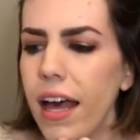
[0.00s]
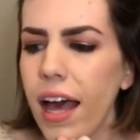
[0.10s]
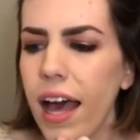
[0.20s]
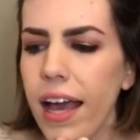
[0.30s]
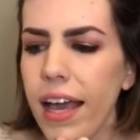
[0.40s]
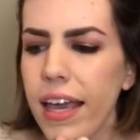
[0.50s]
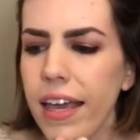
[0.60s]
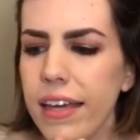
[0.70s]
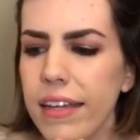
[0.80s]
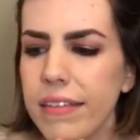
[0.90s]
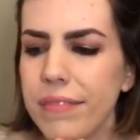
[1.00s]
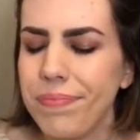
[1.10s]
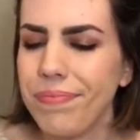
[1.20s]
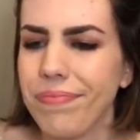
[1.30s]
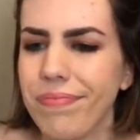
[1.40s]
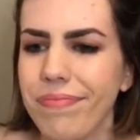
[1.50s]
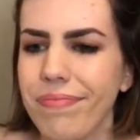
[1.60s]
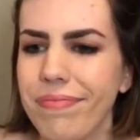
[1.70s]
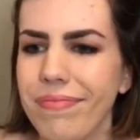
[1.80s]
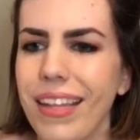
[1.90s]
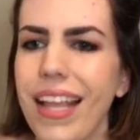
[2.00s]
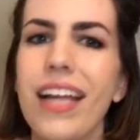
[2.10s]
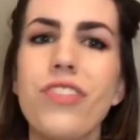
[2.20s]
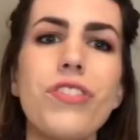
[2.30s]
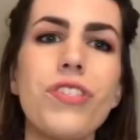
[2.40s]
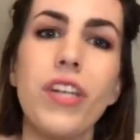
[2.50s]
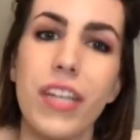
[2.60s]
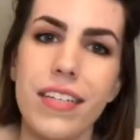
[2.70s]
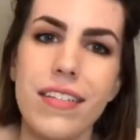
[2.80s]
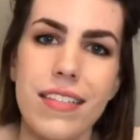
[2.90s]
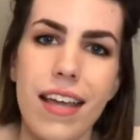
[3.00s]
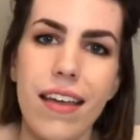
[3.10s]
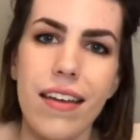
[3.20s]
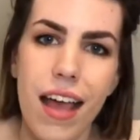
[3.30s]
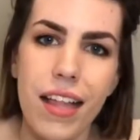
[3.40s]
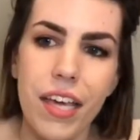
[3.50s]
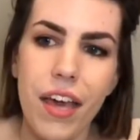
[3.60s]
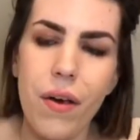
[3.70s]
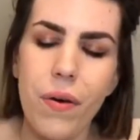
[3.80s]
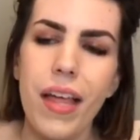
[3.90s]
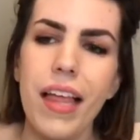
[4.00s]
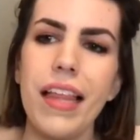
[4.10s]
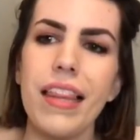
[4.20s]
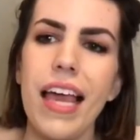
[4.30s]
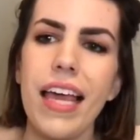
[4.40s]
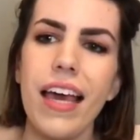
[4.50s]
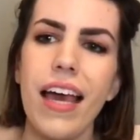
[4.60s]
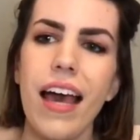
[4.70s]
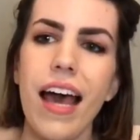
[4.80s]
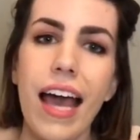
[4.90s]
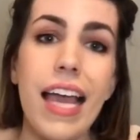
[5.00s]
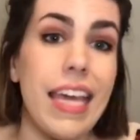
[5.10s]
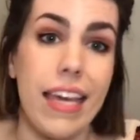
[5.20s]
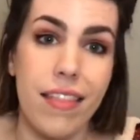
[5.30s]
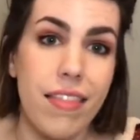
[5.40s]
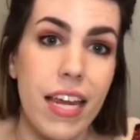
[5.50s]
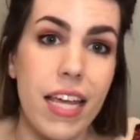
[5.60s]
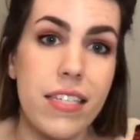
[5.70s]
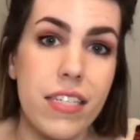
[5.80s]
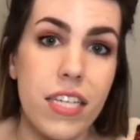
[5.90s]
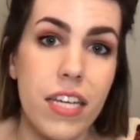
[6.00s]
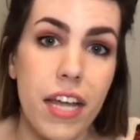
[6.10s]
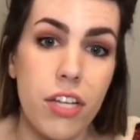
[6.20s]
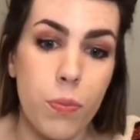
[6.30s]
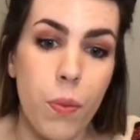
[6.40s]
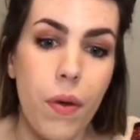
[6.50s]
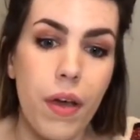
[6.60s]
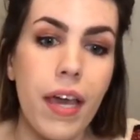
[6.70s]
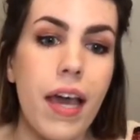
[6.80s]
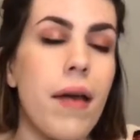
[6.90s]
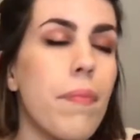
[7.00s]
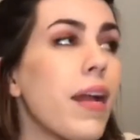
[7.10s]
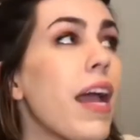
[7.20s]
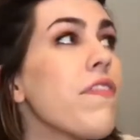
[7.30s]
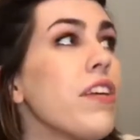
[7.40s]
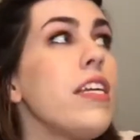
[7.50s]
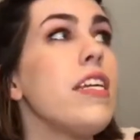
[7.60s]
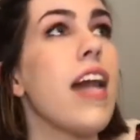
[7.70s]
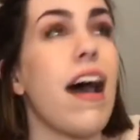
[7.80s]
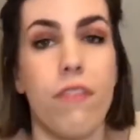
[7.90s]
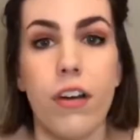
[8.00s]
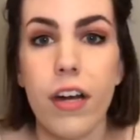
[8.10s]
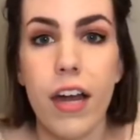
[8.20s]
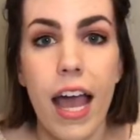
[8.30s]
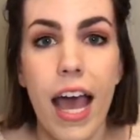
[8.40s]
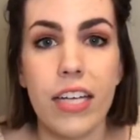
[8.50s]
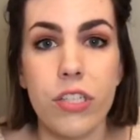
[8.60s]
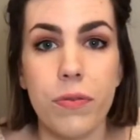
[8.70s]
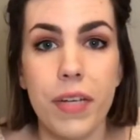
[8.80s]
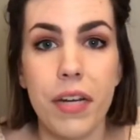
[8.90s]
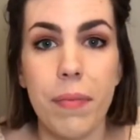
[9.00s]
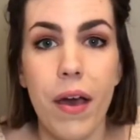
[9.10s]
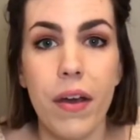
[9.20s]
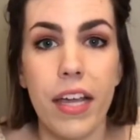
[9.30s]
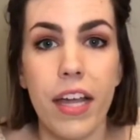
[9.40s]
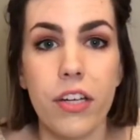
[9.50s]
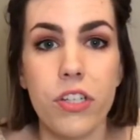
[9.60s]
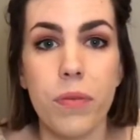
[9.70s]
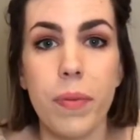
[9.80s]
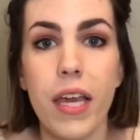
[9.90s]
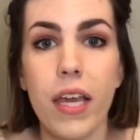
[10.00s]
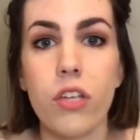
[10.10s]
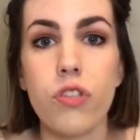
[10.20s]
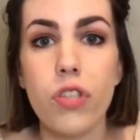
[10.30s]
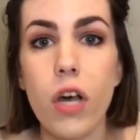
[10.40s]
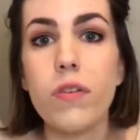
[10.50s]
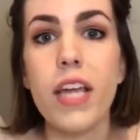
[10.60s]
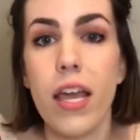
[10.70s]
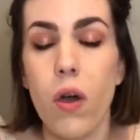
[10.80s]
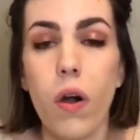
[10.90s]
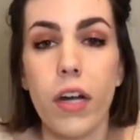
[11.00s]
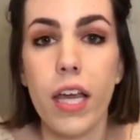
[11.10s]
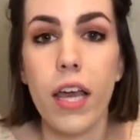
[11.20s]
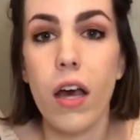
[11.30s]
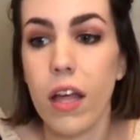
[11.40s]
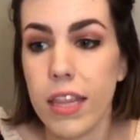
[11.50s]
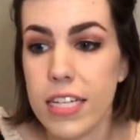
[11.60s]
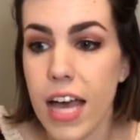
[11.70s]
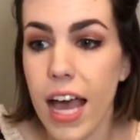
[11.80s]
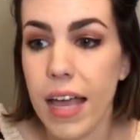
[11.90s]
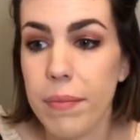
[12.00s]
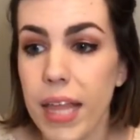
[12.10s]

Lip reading: I just couldn't stand Elio. Like, I get that he's a teenage boy, but I've never had to read about a character being so dang horny all the time.